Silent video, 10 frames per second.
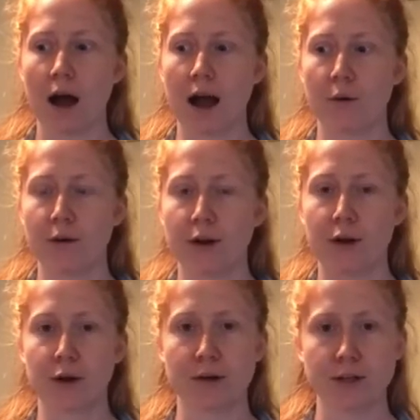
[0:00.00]
I would
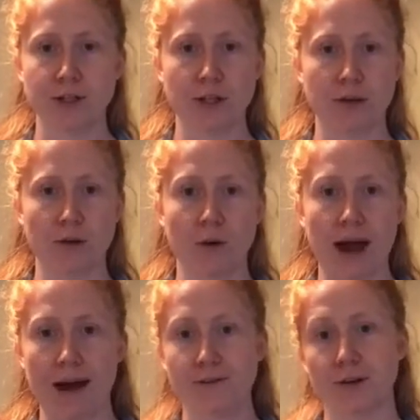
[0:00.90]
encourage you,
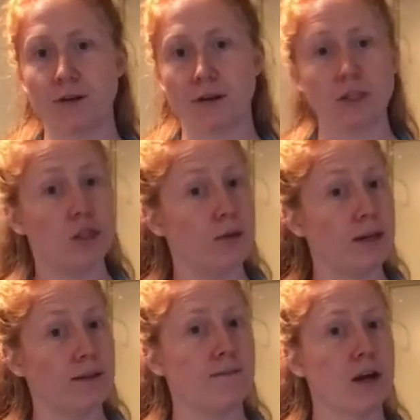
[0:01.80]
after
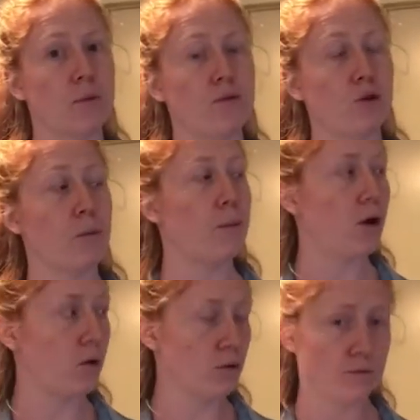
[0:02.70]
doing the finger before
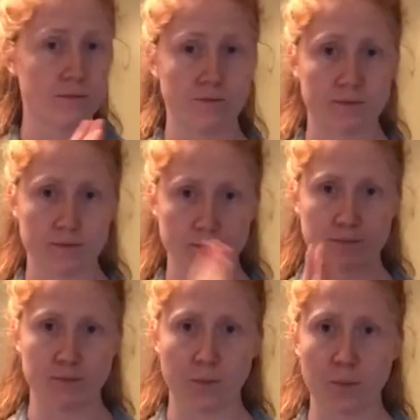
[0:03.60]
bow
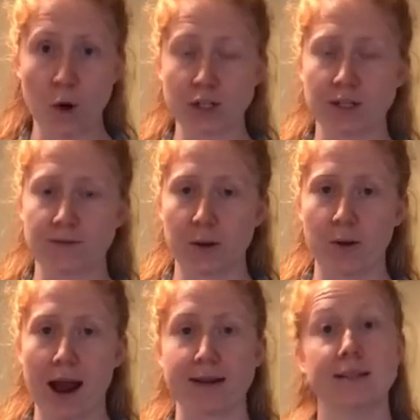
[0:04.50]
portion of your
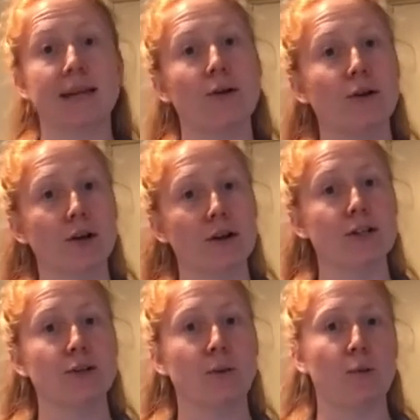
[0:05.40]
practice, I would encourage
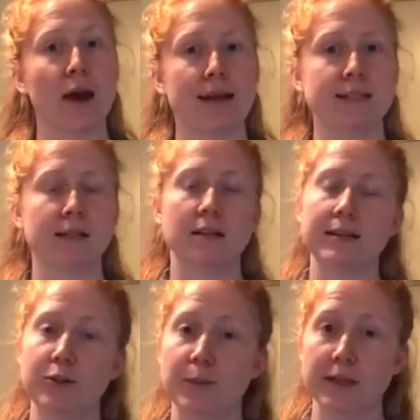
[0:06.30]
you to practice a
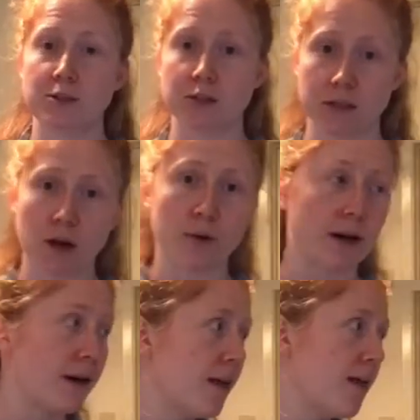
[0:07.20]
little bit
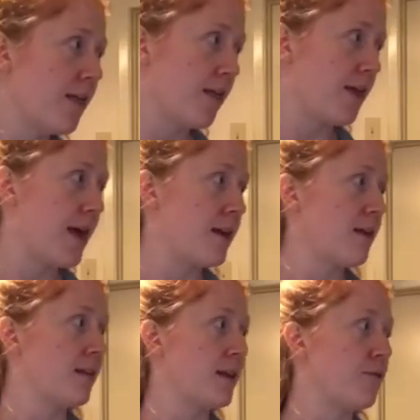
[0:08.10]
slower
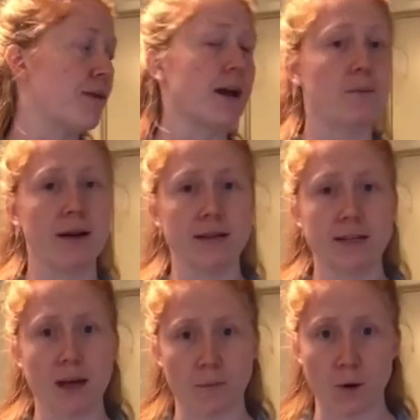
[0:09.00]
than the recommended
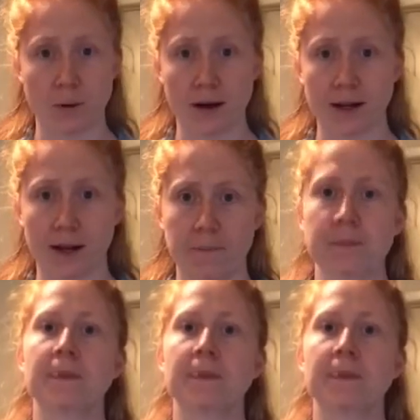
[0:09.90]
tempo marking.